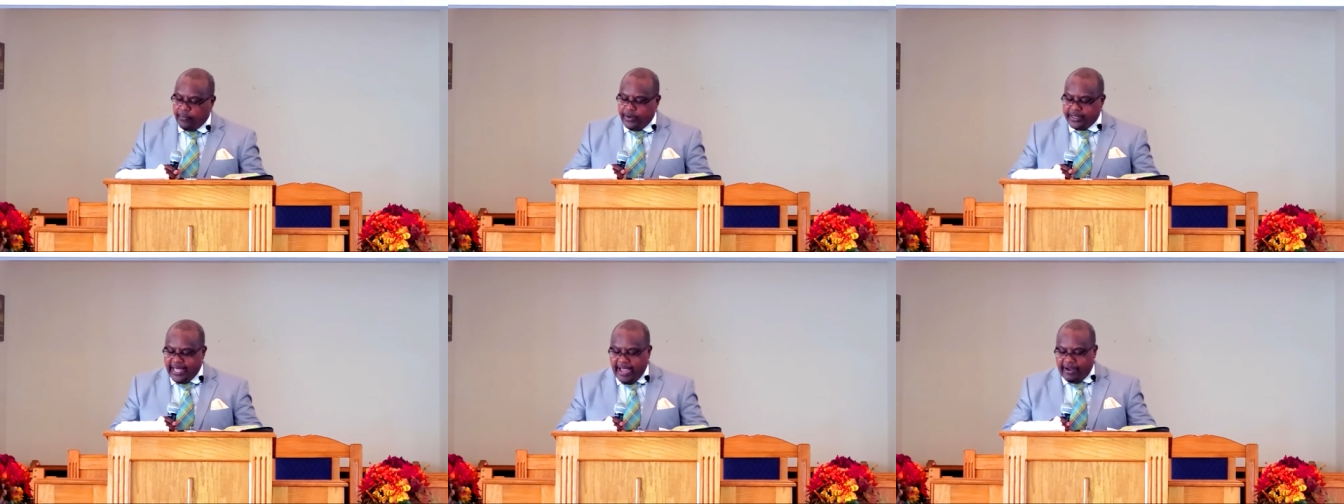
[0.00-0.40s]

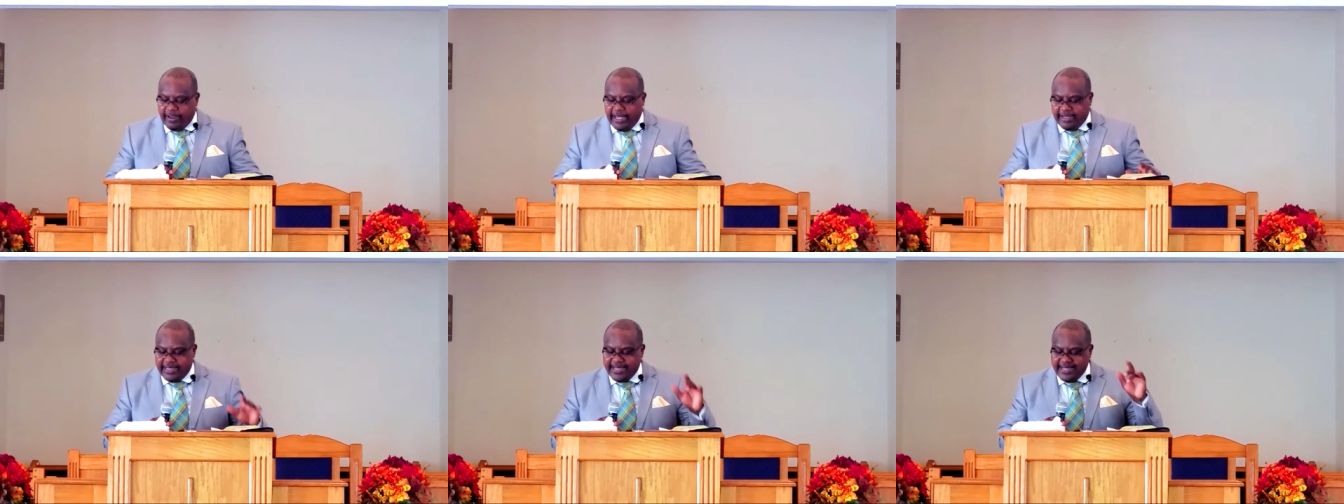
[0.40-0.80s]
Without
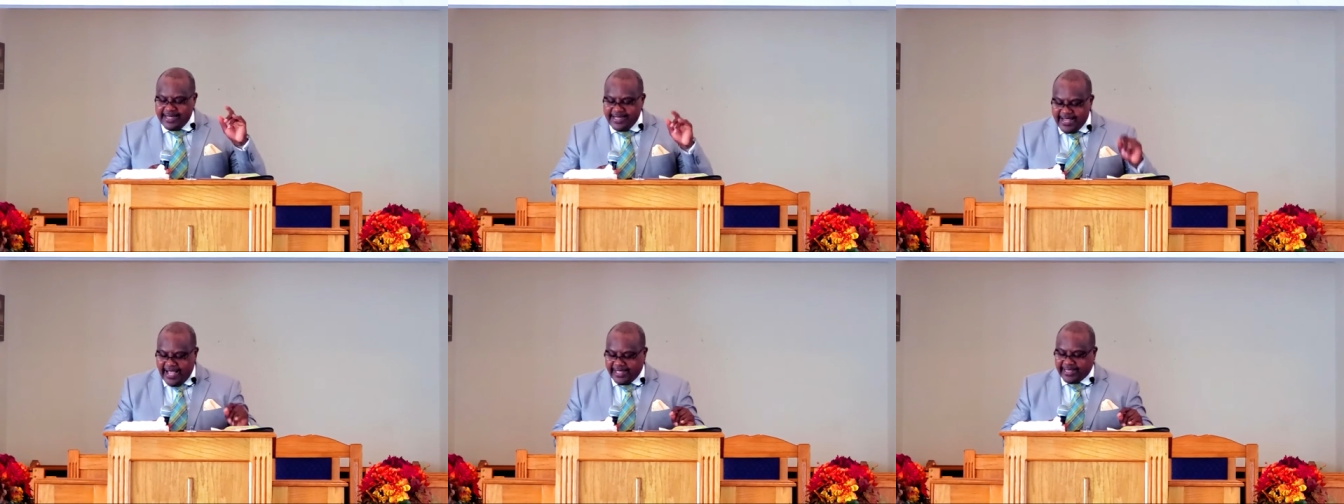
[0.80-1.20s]

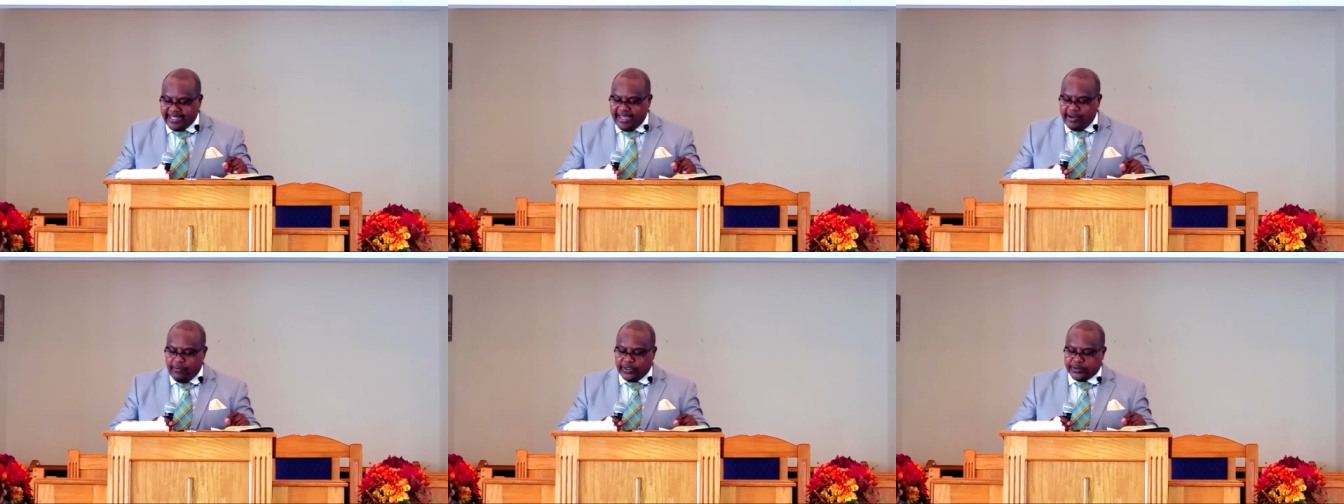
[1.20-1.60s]
him,
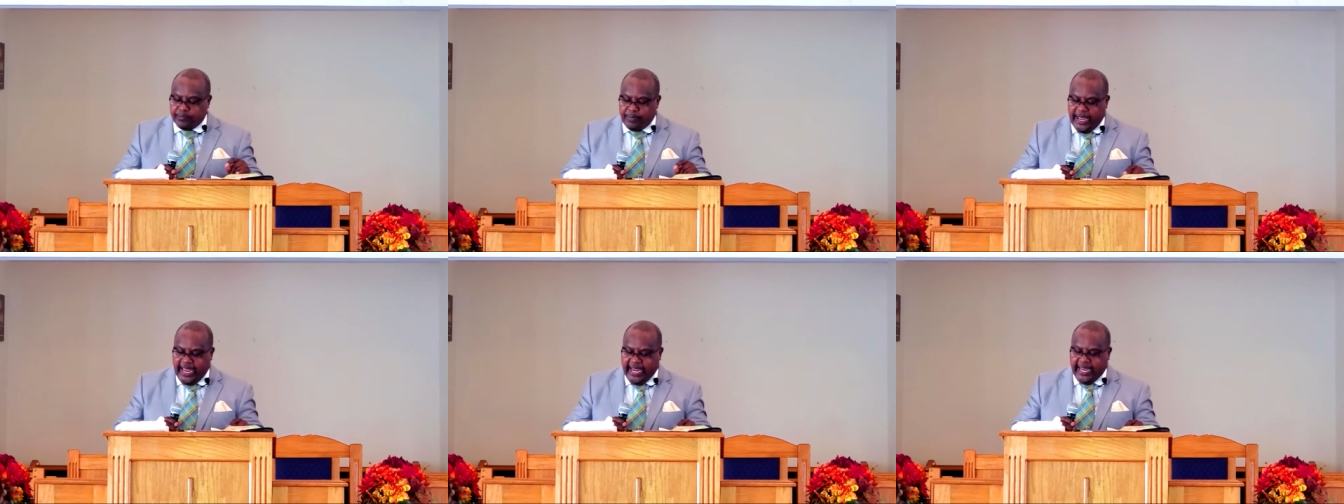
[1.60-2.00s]
nothing
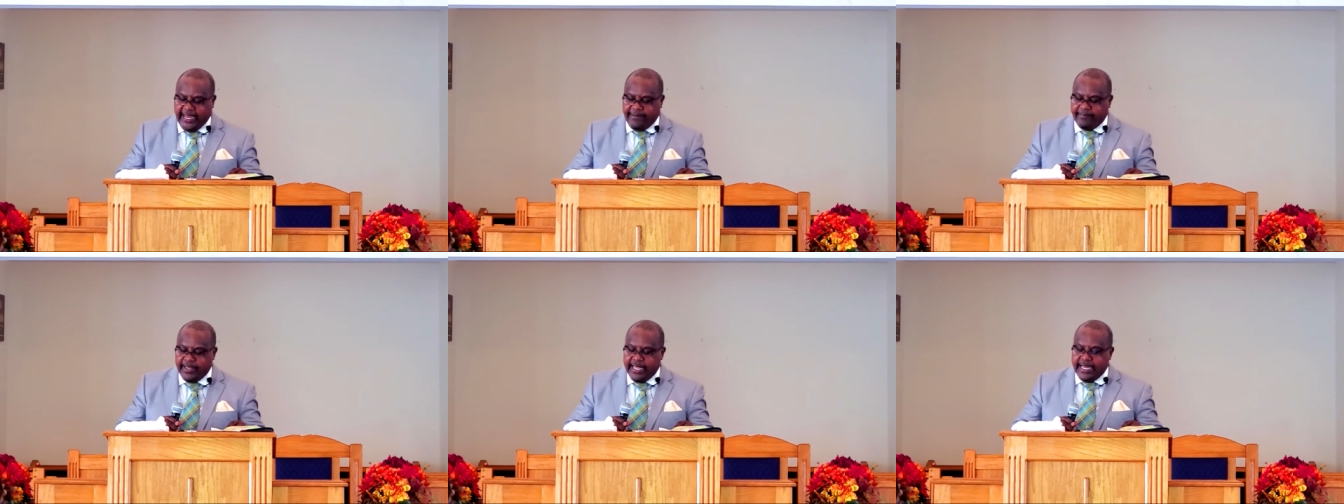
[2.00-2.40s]
was
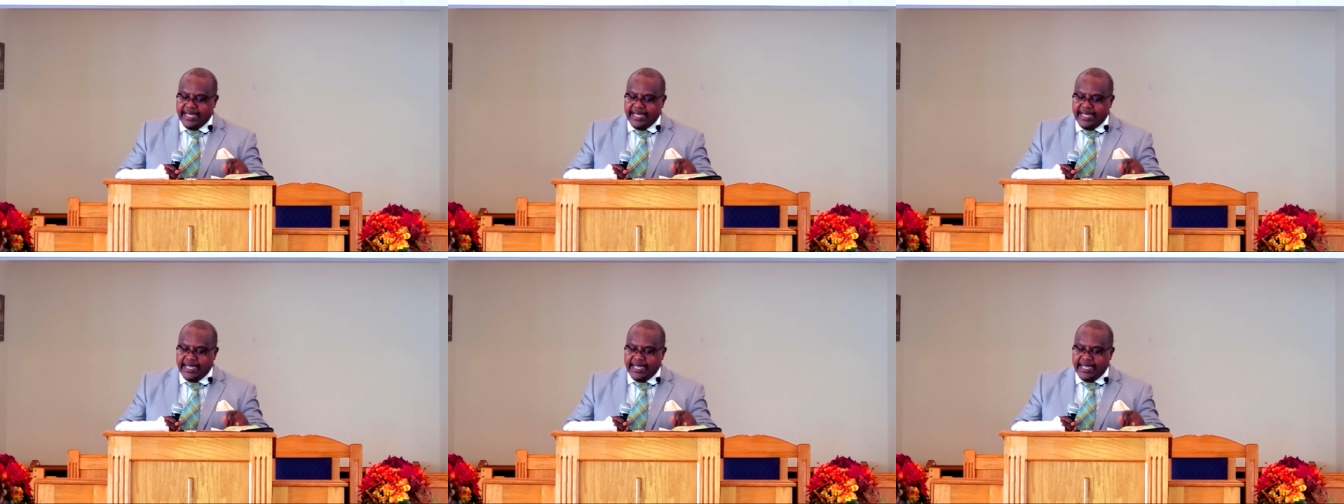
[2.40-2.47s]
made.